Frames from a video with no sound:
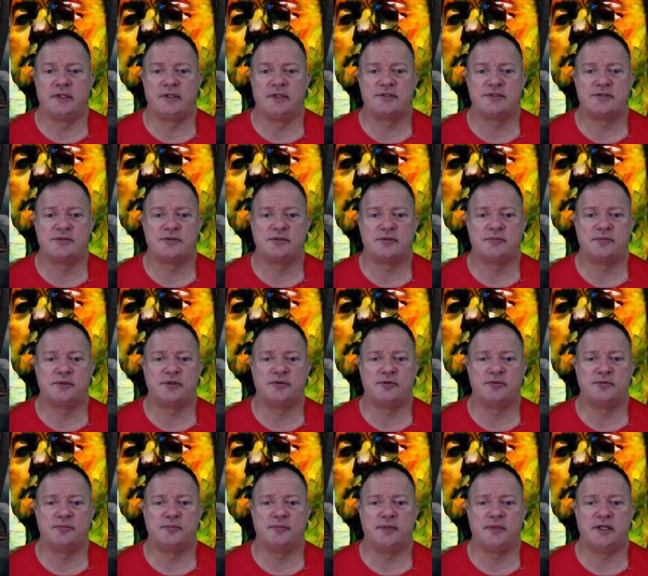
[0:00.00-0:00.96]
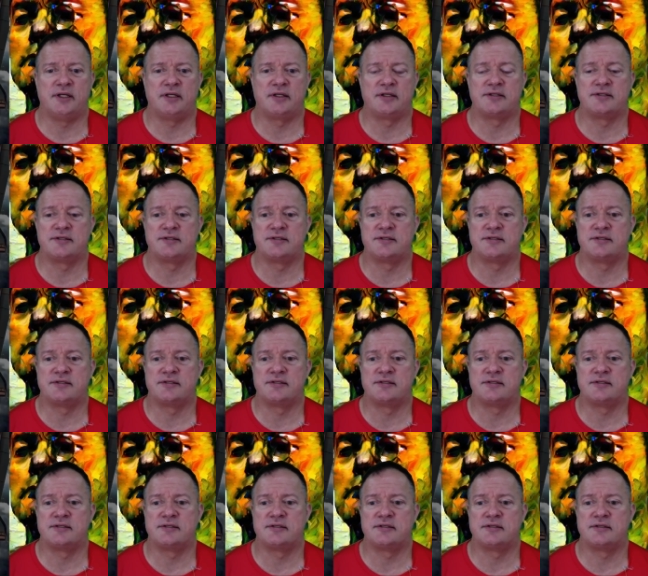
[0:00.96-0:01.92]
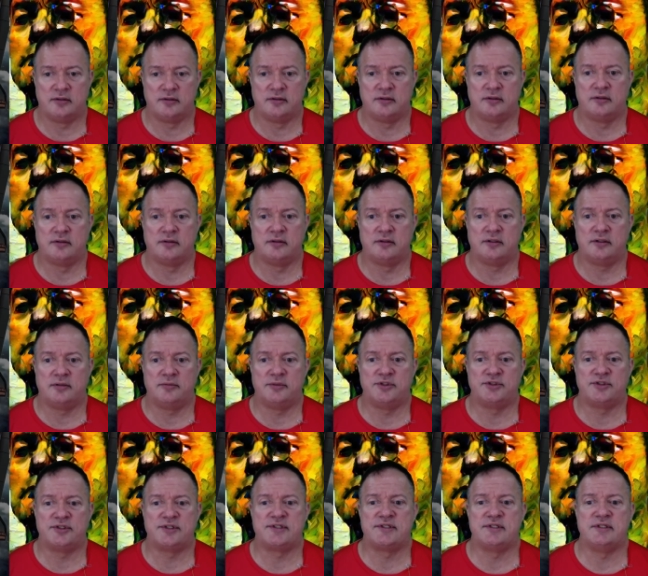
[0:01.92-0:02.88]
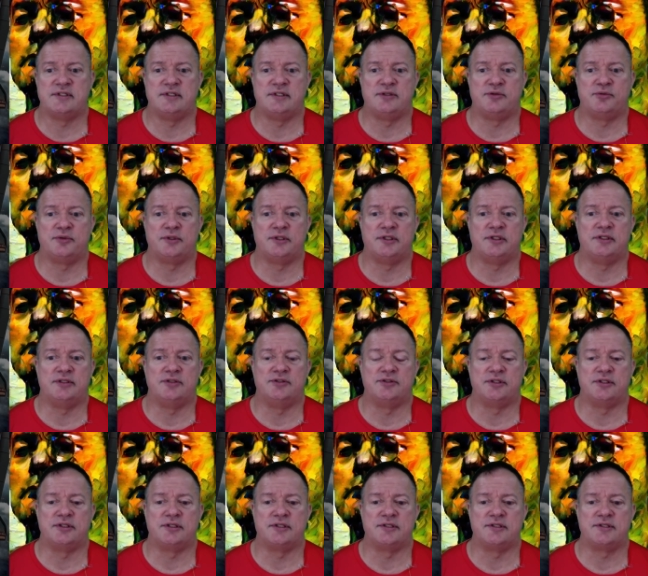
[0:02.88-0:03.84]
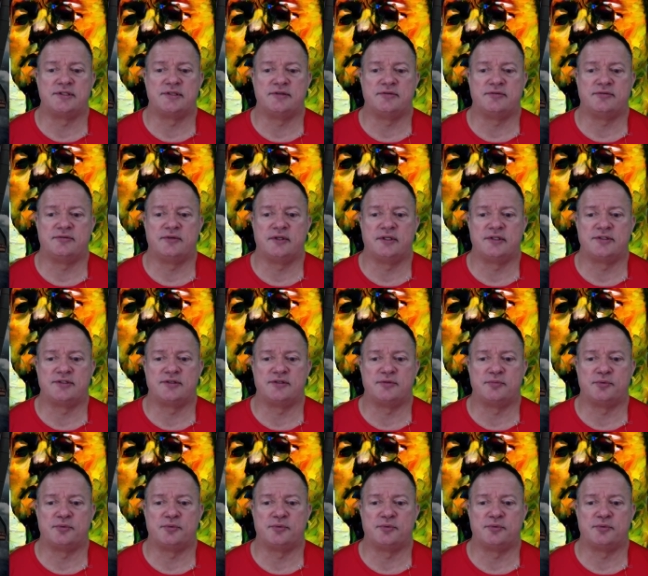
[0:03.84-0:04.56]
So let me go max. Let me just delete 1 digit and see if that's the